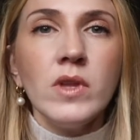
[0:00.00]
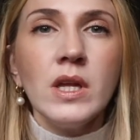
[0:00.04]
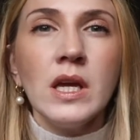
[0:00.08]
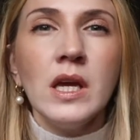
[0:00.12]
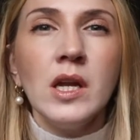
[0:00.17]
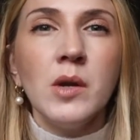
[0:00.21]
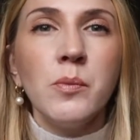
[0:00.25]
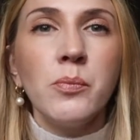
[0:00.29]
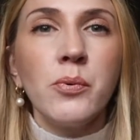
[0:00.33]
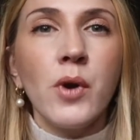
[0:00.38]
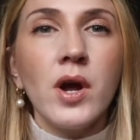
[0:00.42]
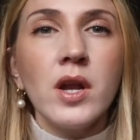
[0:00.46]

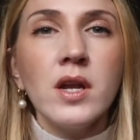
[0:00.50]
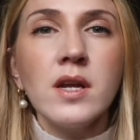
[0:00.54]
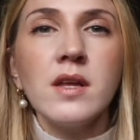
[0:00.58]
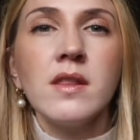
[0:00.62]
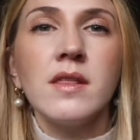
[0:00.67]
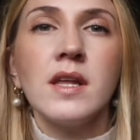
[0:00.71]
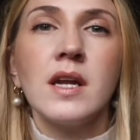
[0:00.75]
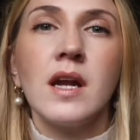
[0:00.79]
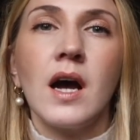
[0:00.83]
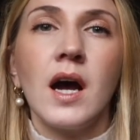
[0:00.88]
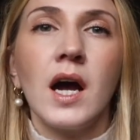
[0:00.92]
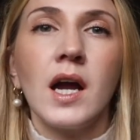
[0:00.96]
And a product
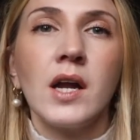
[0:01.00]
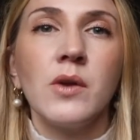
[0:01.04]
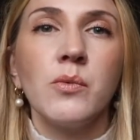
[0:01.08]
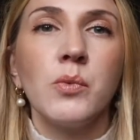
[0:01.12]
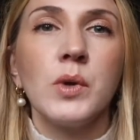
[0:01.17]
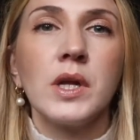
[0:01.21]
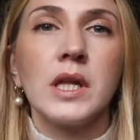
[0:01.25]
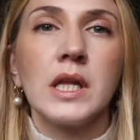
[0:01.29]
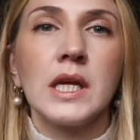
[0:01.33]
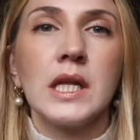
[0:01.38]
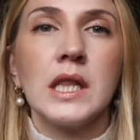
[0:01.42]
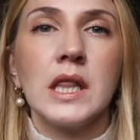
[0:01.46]
that I
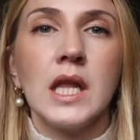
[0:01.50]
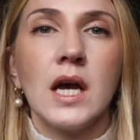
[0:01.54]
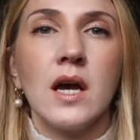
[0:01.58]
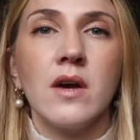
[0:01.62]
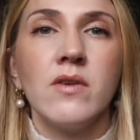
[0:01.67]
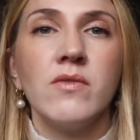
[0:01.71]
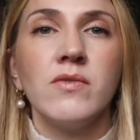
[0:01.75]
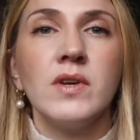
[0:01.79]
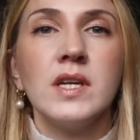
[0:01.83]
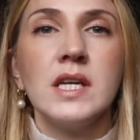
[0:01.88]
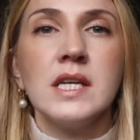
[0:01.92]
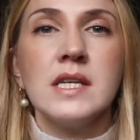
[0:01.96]
really
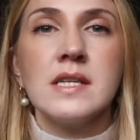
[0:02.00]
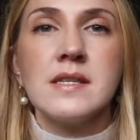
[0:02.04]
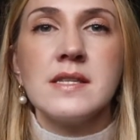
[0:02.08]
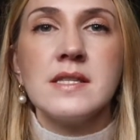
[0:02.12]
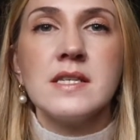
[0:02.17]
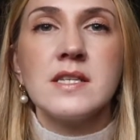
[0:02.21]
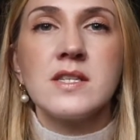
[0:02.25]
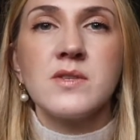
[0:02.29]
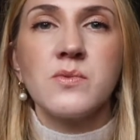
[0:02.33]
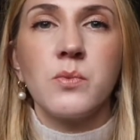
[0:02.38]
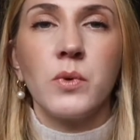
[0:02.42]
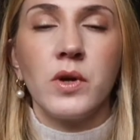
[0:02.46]
love is
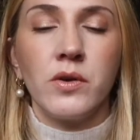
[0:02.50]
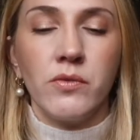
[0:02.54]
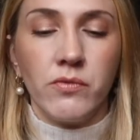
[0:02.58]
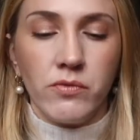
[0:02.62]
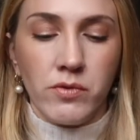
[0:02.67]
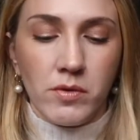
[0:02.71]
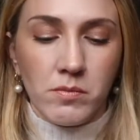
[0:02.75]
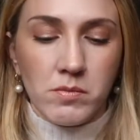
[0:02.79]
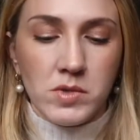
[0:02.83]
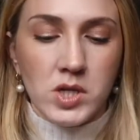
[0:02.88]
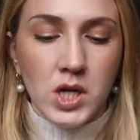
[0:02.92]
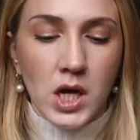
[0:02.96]
this one
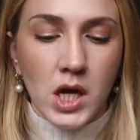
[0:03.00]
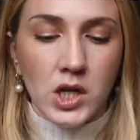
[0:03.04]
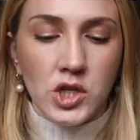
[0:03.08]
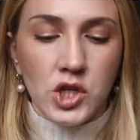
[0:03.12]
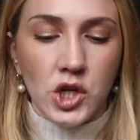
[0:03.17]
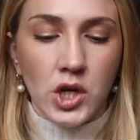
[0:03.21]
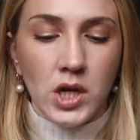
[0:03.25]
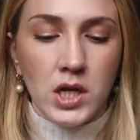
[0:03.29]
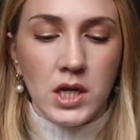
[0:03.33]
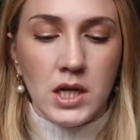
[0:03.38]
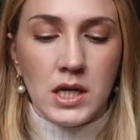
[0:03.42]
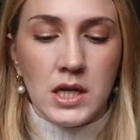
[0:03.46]
from
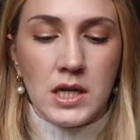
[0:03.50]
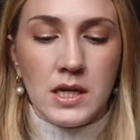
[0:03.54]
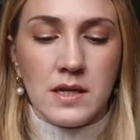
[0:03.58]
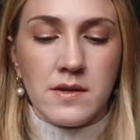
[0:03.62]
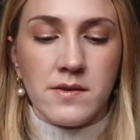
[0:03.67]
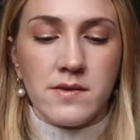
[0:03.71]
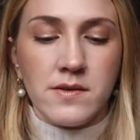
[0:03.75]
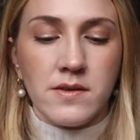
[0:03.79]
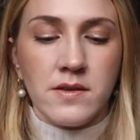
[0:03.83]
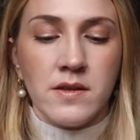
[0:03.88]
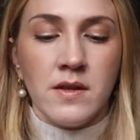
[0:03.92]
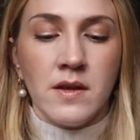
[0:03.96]
Tatcha. It
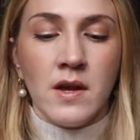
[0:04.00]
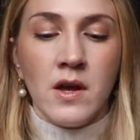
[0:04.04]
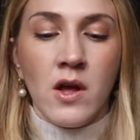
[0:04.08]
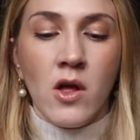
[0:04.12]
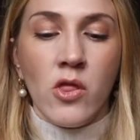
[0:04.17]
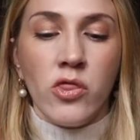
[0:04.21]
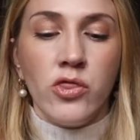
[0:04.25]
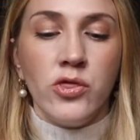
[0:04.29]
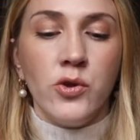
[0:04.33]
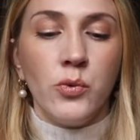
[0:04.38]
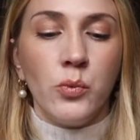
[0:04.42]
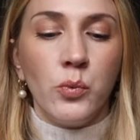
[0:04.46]
is
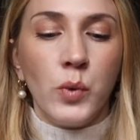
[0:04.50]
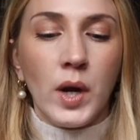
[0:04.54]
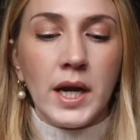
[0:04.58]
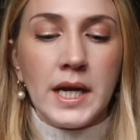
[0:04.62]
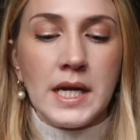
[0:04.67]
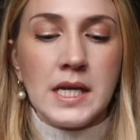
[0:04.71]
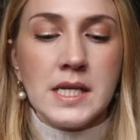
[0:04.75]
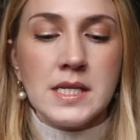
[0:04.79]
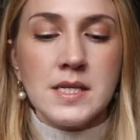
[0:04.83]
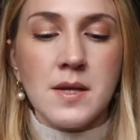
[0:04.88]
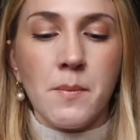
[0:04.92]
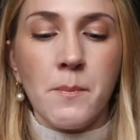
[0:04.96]
the
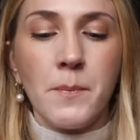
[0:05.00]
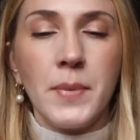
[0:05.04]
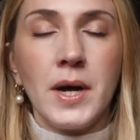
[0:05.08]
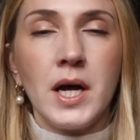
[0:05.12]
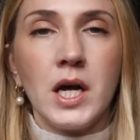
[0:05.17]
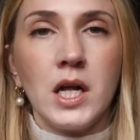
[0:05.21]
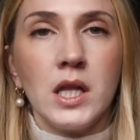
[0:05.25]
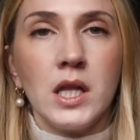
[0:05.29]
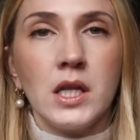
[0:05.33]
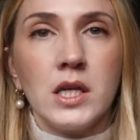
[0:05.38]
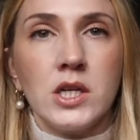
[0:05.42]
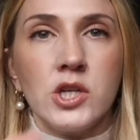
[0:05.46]
Rice
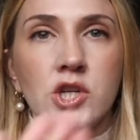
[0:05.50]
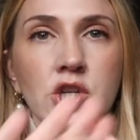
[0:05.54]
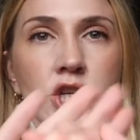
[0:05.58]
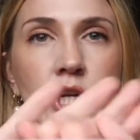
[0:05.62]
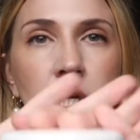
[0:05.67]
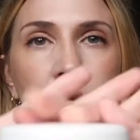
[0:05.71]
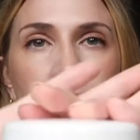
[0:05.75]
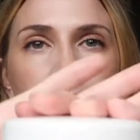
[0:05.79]
Polish